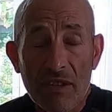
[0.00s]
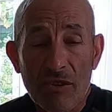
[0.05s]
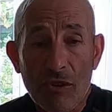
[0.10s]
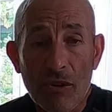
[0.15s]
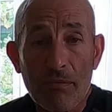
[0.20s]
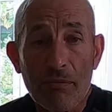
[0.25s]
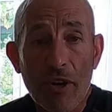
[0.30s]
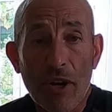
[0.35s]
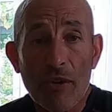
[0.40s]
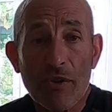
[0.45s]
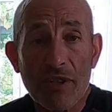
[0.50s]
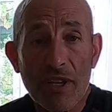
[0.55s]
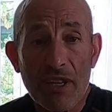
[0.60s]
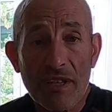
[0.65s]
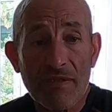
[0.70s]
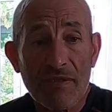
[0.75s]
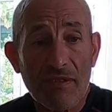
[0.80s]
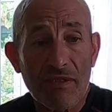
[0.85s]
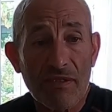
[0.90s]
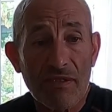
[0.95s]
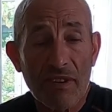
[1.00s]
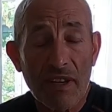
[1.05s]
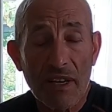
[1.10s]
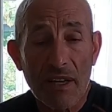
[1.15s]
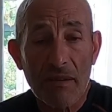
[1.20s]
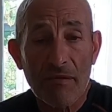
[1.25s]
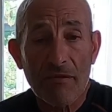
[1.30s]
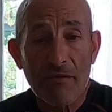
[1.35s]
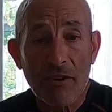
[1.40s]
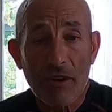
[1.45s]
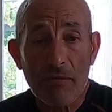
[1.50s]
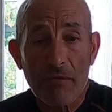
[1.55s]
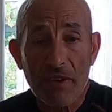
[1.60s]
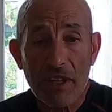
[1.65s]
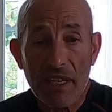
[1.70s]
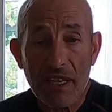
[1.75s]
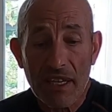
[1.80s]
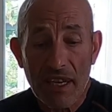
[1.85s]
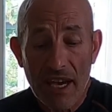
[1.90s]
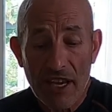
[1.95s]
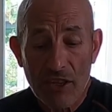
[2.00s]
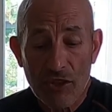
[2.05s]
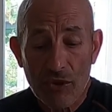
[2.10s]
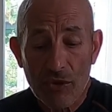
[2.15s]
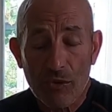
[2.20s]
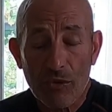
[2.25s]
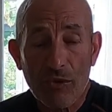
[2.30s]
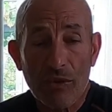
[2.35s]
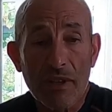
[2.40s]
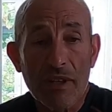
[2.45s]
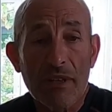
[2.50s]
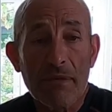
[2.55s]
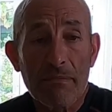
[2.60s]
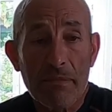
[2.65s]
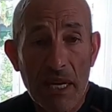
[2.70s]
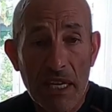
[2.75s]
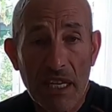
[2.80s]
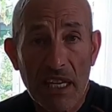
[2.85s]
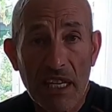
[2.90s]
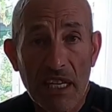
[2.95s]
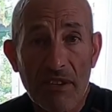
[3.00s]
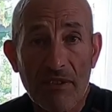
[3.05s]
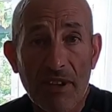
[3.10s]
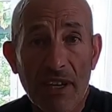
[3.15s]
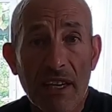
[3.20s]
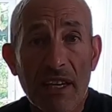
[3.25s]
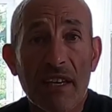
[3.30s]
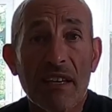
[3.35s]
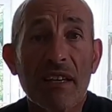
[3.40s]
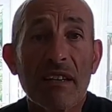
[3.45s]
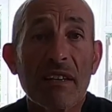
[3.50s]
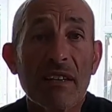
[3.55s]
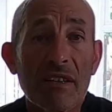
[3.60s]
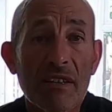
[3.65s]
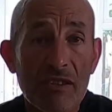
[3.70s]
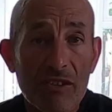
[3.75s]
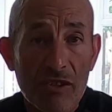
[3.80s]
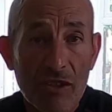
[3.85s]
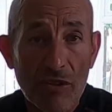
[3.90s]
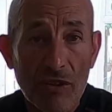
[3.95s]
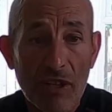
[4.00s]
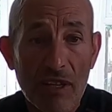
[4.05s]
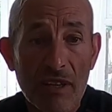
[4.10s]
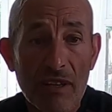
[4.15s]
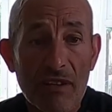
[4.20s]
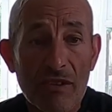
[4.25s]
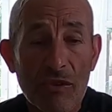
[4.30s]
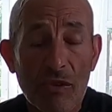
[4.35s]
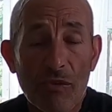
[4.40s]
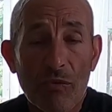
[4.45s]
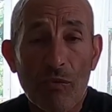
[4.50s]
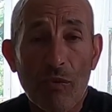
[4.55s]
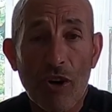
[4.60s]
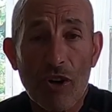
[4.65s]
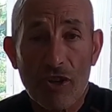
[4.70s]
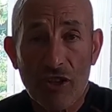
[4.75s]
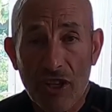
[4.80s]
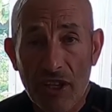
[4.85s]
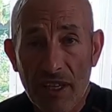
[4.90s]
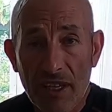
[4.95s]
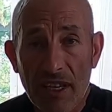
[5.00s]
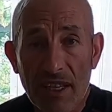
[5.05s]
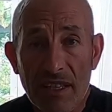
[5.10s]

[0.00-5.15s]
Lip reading: sort of process from the actual picking of it to the sort of washing